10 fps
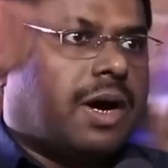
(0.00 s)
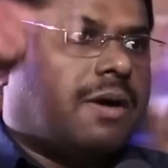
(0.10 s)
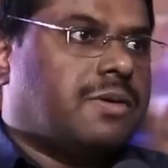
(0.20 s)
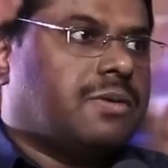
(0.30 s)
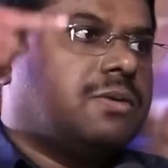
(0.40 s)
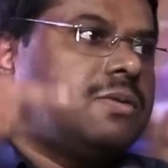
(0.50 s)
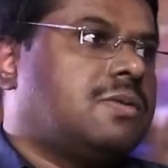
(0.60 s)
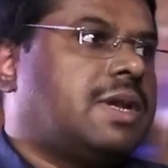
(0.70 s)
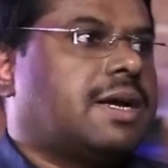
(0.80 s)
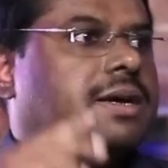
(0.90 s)
you have to
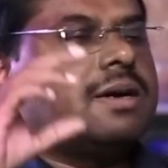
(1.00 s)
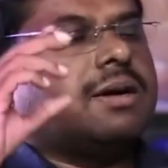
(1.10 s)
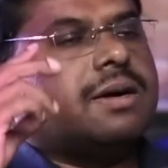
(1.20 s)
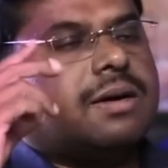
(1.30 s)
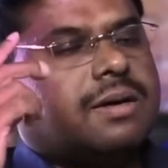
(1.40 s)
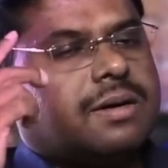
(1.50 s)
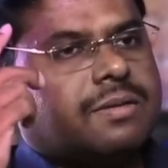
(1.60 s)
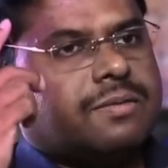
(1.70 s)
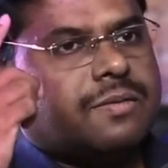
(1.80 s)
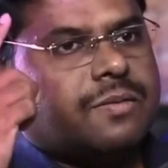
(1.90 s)
like, uh,
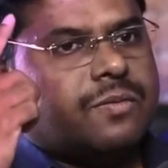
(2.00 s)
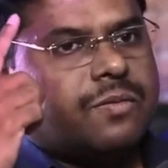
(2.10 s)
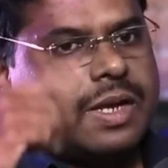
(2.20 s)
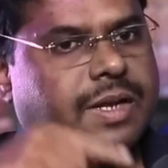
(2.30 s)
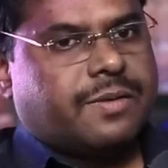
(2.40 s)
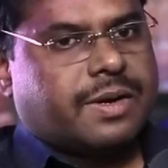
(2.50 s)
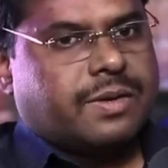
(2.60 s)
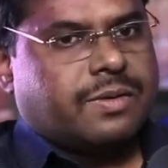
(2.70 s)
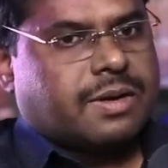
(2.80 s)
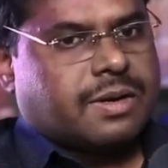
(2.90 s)

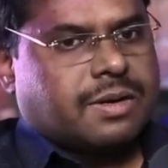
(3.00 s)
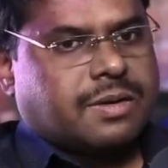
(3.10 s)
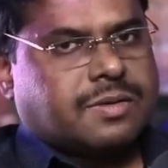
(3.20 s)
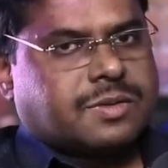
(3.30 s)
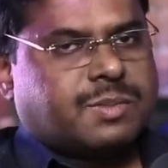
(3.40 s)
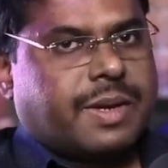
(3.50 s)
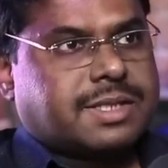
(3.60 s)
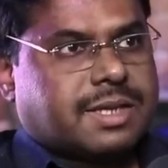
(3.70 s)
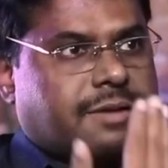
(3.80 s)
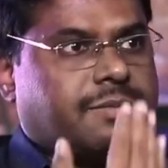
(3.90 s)
whenever your uh,
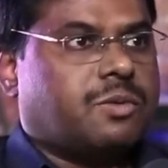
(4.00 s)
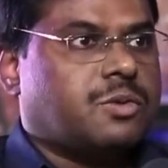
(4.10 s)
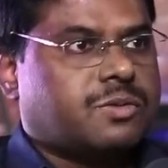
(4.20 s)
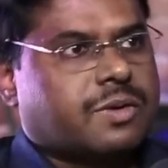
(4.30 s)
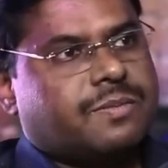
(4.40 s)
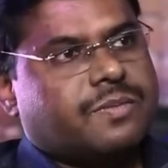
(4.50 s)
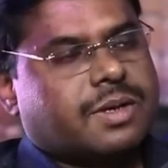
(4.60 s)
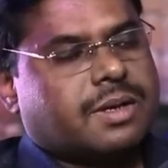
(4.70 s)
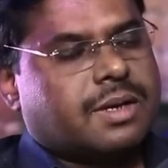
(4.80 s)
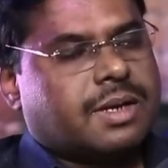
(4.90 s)
spacecraft moves
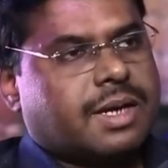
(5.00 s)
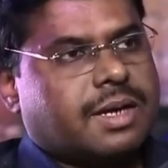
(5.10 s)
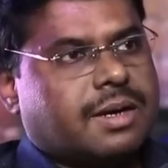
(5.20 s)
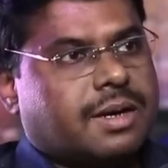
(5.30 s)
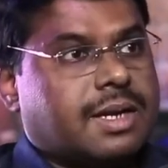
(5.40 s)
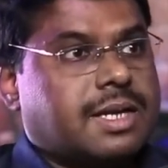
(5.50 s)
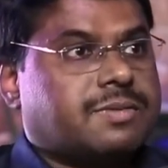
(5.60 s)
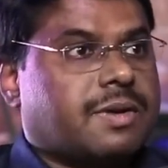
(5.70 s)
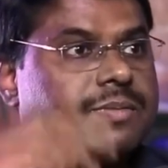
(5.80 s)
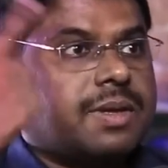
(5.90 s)
from uh, like uh,
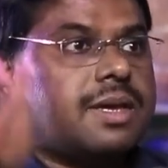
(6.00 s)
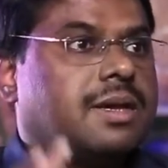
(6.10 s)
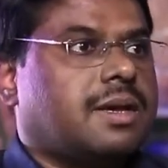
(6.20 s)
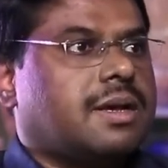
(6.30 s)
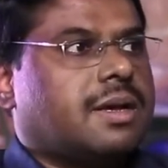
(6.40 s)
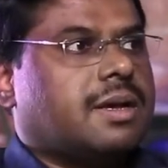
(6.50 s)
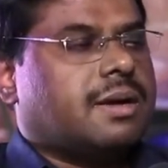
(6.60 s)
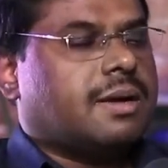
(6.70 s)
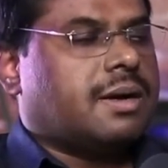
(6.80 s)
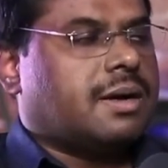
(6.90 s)
release from the
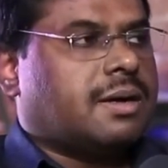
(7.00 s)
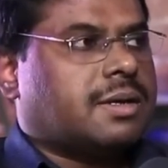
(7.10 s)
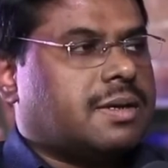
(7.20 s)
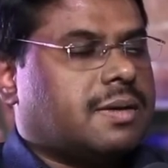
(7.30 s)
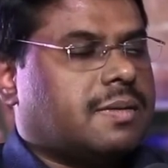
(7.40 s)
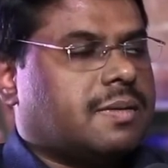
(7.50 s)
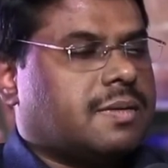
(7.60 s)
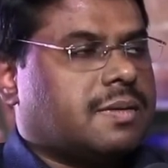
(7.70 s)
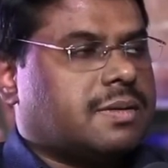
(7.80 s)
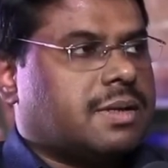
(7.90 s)

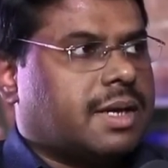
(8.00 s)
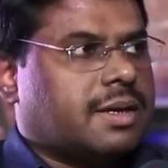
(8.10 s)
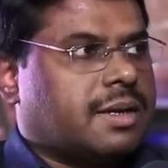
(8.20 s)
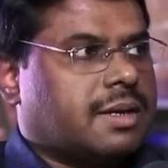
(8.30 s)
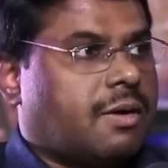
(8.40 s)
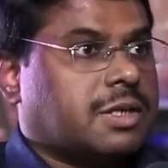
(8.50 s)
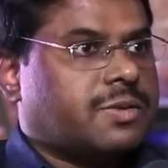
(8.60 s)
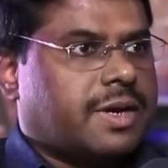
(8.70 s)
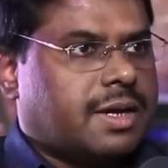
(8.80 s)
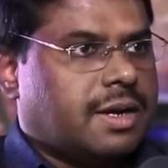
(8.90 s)
uh, like uh,
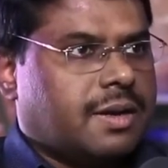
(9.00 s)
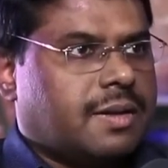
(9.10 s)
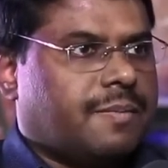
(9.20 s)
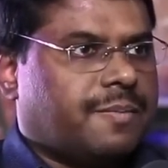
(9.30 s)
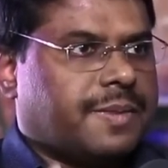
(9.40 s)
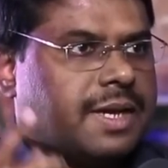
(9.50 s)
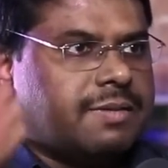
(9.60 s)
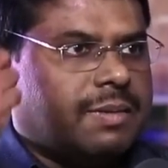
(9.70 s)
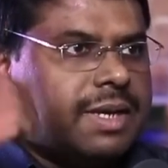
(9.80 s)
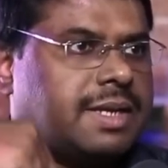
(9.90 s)
launch vehicle,
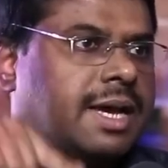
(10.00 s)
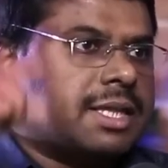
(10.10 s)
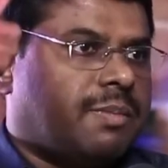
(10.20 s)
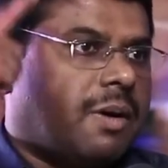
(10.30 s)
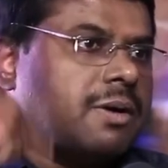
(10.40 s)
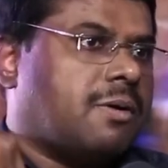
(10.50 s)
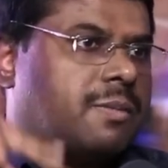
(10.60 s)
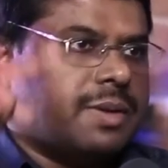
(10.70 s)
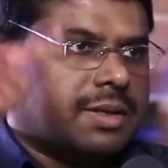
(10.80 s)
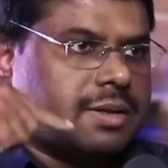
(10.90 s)
it will be in an earthbound
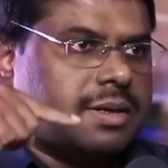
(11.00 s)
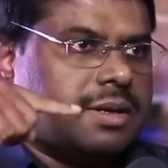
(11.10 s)
orbit.